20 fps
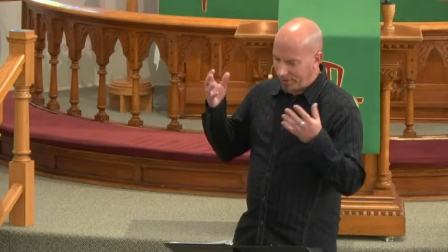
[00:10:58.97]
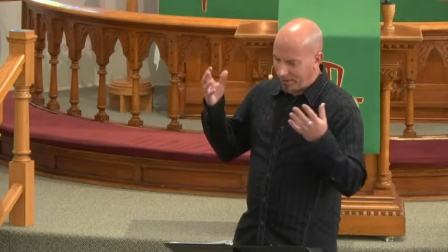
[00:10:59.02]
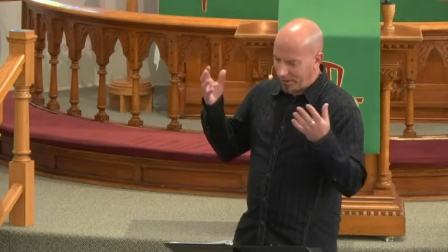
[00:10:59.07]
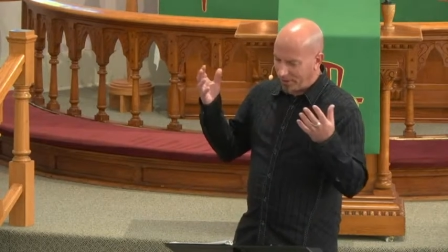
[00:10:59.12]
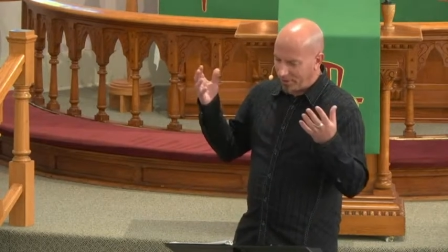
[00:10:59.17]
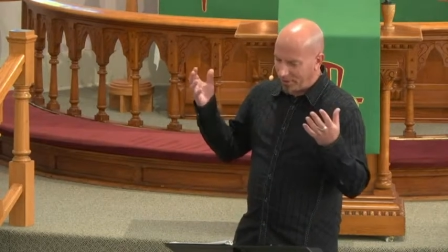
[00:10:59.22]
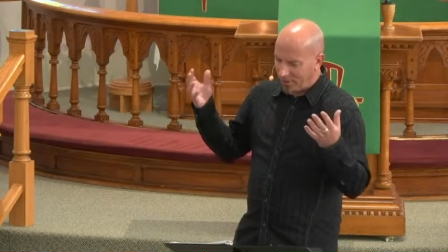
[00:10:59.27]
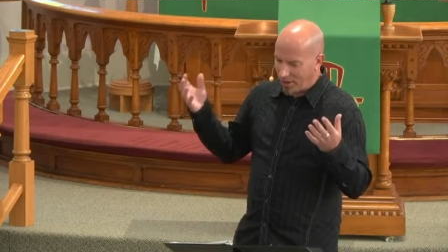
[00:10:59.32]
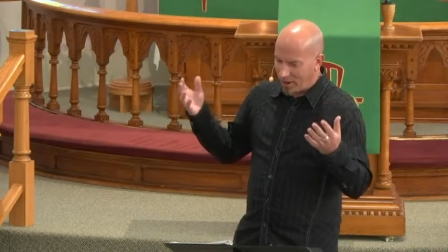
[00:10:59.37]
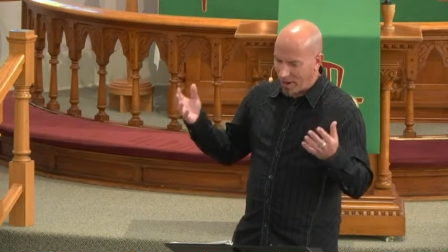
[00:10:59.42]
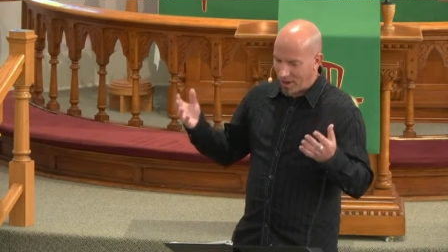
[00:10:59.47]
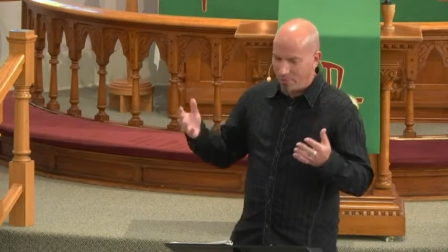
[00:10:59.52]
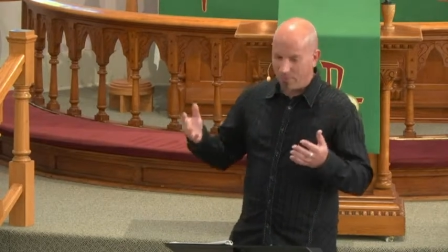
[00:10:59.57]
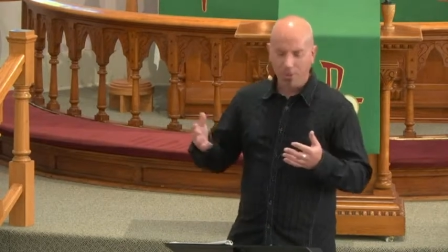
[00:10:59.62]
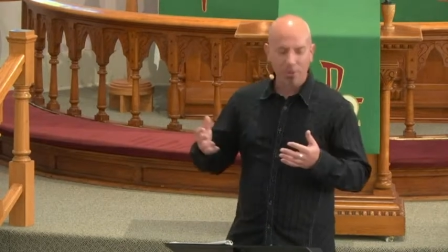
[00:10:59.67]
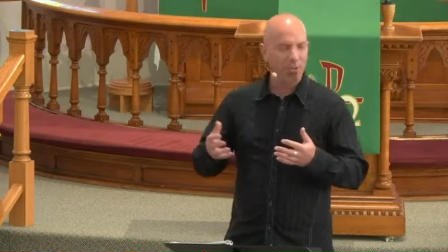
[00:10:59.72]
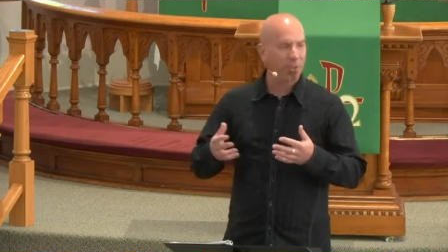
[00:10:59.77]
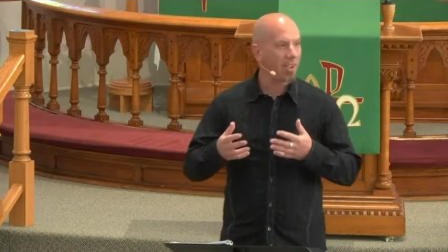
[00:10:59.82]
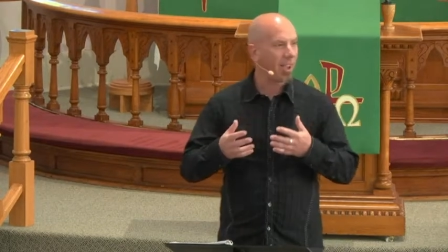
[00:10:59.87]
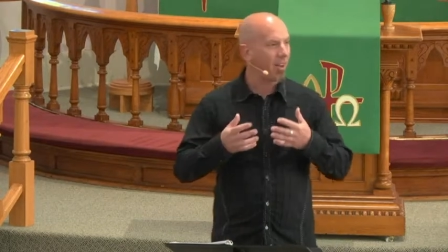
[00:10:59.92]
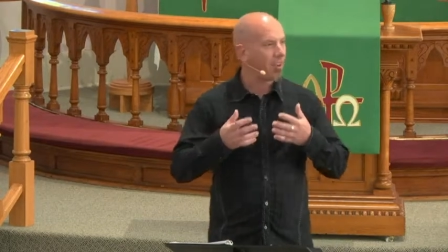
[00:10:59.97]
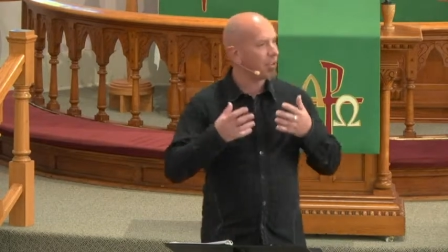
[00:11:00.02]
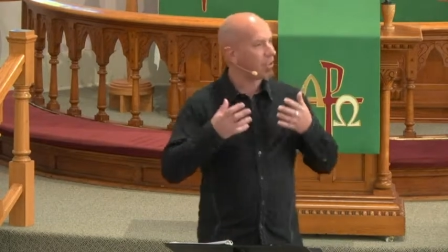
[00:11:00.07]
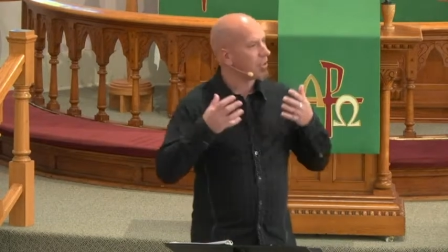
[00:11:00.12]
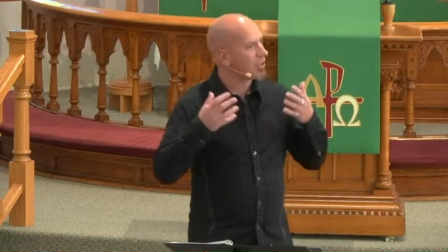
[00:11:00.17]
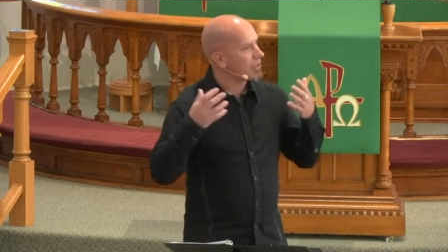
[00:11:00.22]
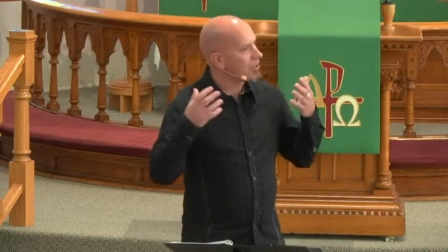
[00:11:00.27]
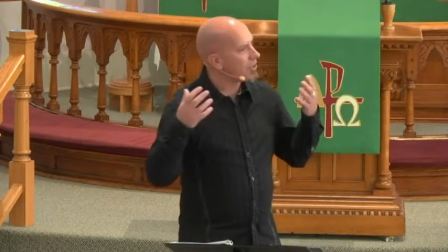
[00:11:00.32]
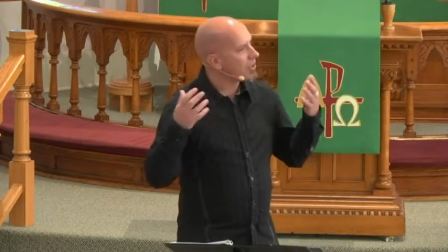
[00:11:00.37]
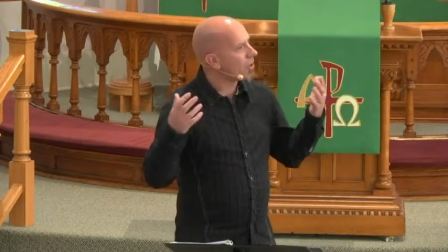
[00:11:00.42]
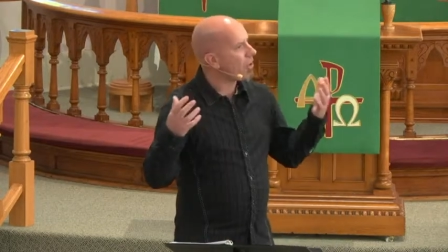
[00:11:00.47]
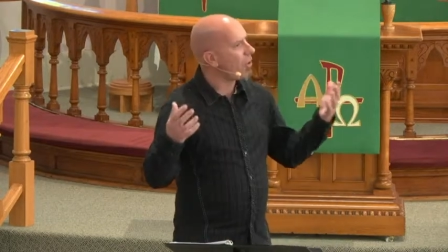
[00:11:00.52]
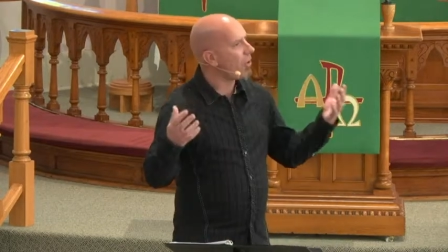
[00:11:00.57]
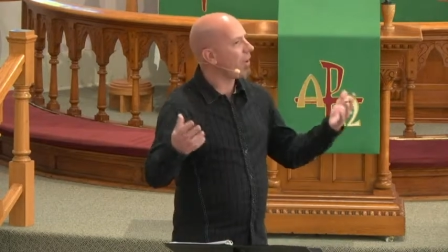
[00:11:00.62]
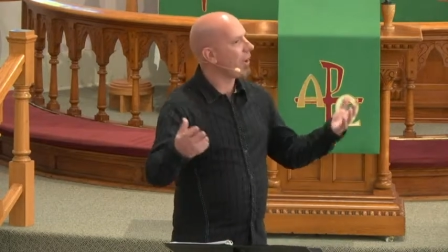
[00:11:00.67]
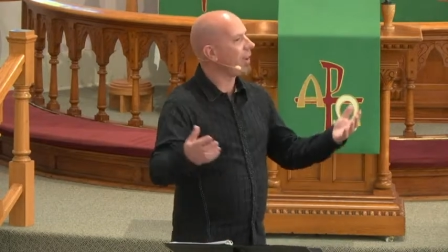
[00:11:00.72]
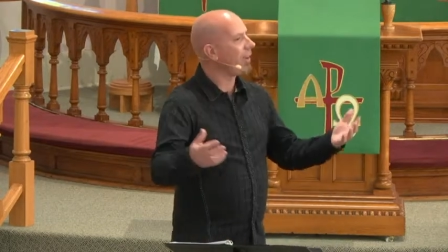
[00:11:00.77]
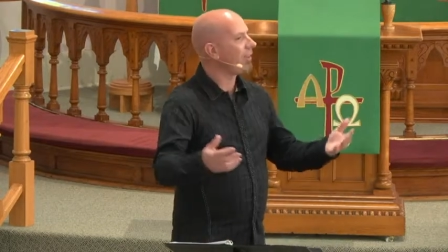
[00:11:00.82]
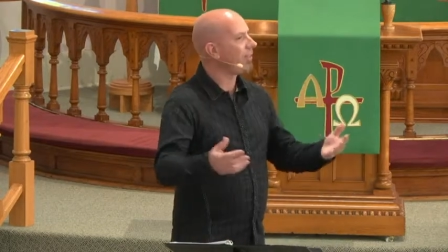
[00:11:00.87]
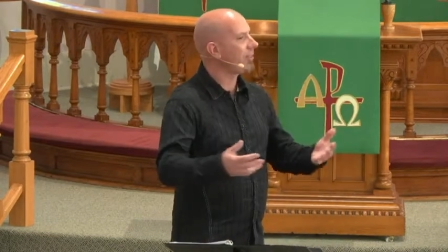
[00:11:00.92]
and their conversations
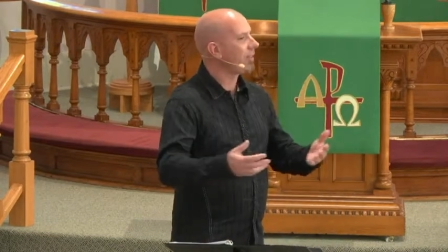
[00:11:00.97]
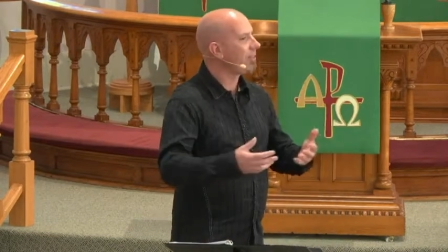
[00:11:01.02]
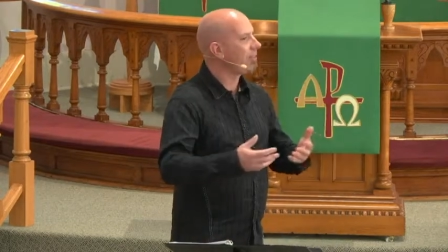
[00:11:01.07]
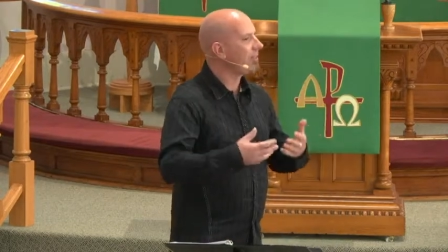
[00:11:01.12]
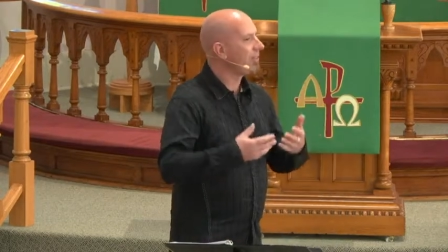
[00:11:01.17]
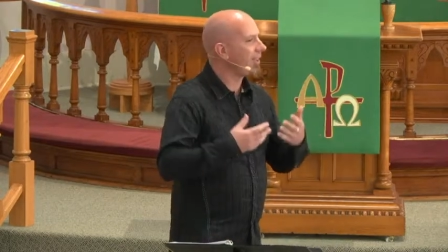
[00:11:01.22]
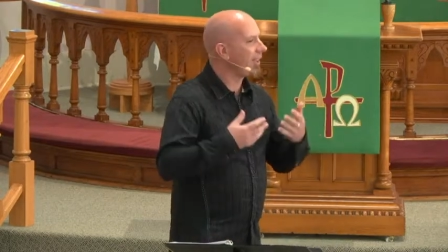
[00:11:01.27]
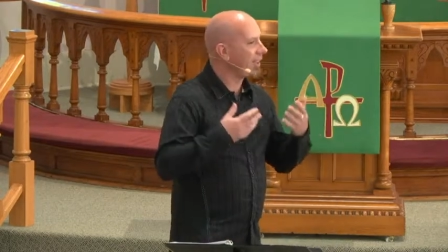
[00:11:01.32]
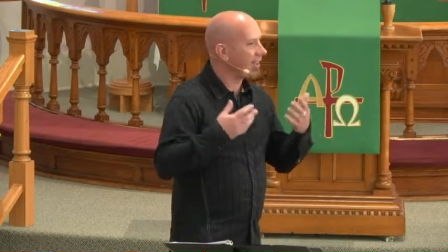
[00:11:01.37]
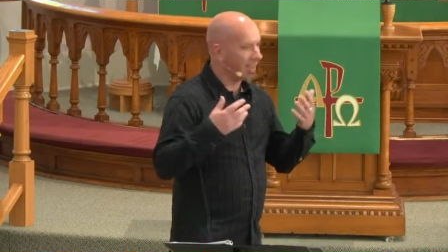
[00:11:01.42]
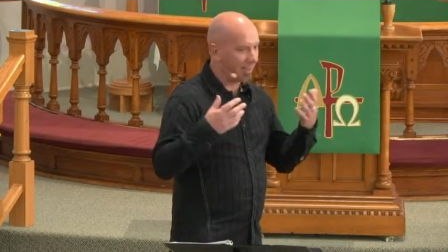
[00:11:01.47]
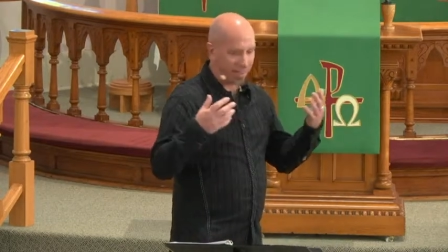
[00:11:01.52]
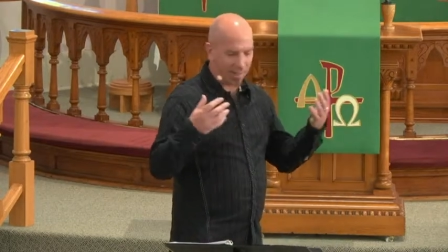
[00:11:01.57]
going something